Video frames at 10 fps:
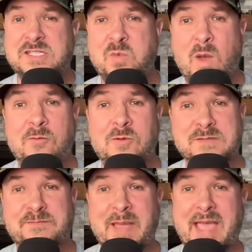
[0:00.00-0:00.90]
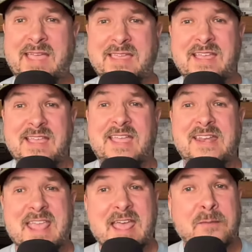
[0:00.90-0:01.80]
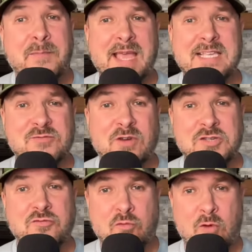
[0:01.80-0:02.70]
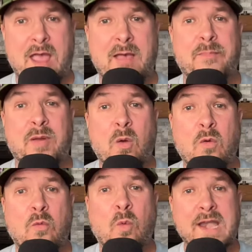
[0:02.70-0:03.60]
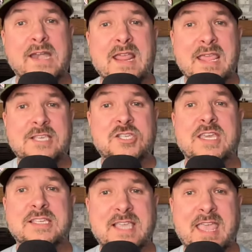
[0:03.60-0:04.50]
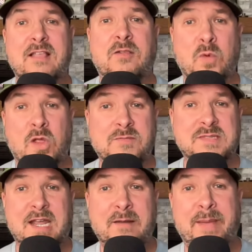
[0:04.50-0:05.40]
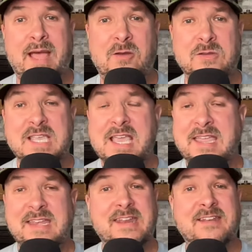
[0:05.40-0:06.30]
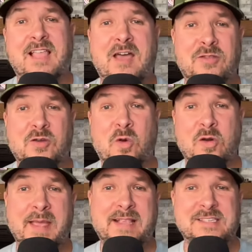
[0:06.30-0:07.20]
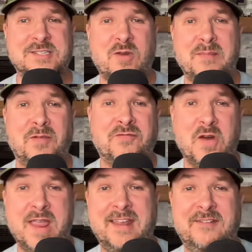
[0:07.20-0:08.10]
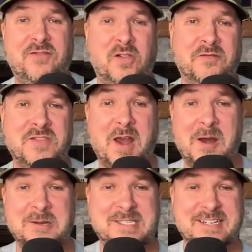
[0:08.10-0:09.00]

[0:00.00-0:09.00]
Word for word: Sweat was back, and he had a pass rush rep when he chased Caleb Williams out of bounds. He didn't allow the quarterback to scramble for a handful of yards.